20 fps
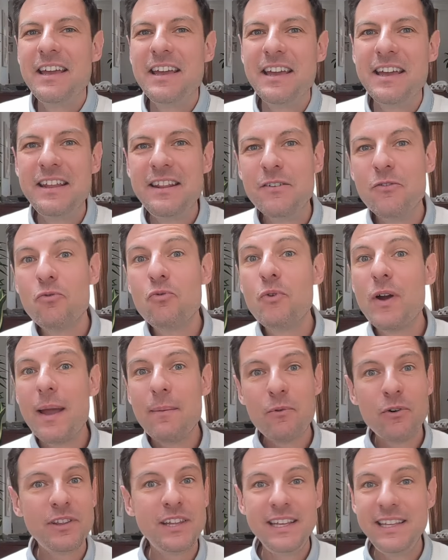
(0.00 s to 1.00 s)
and
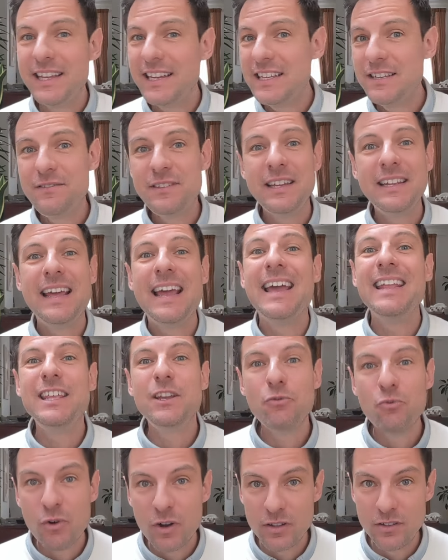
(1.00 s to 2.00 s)
way more negative than
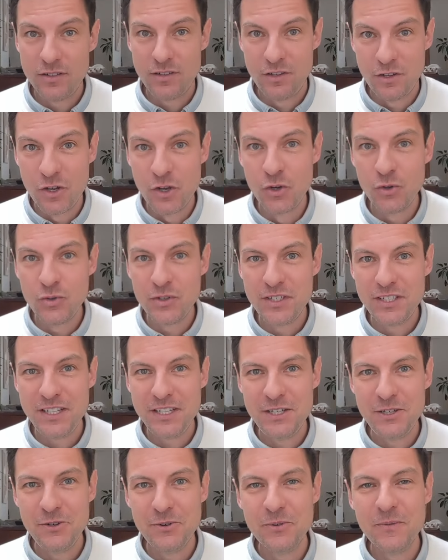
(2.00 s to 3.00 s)
anyone who
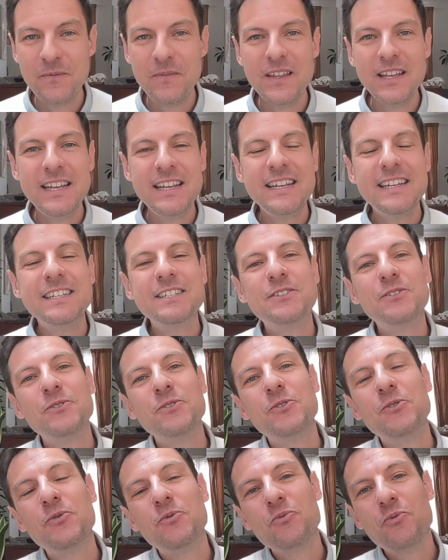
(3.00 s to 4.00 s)
sees you.
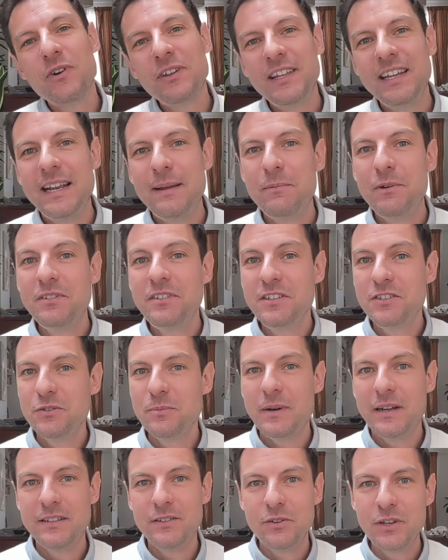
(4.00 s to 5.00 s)
So one element is
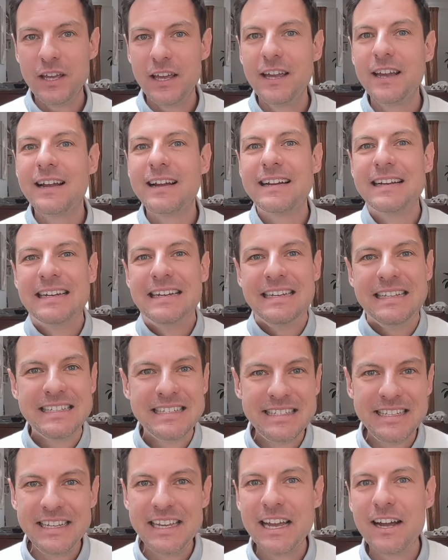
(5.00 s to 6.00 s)
about, okay,
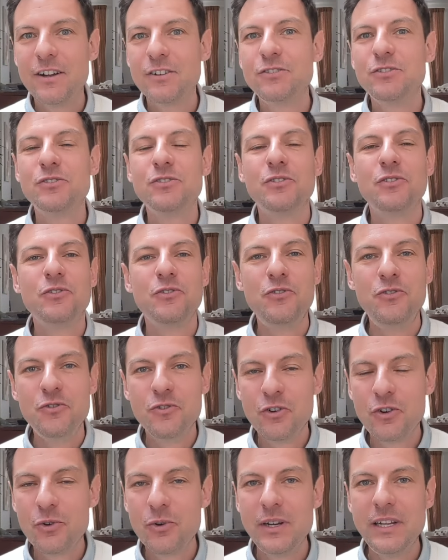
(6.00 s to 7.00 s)
listing out
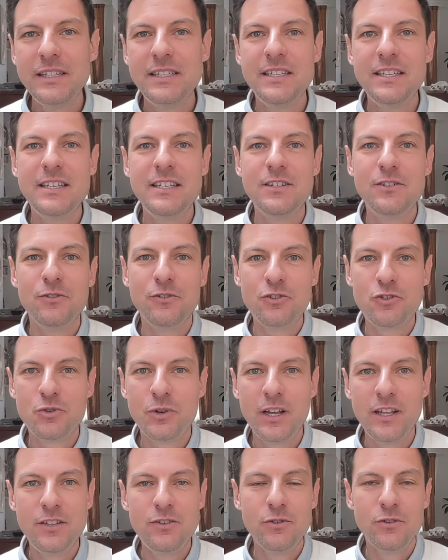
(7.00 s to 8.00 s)
your qualities, your
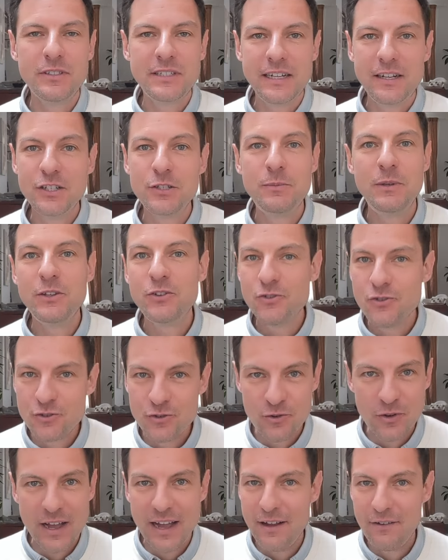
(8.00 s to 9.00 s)
traits, your talents,
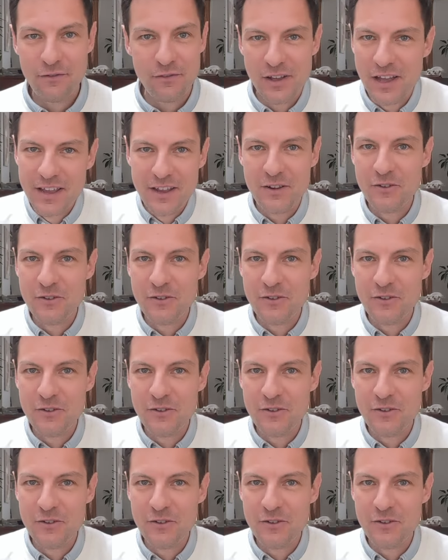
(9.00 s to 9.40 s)
because you have,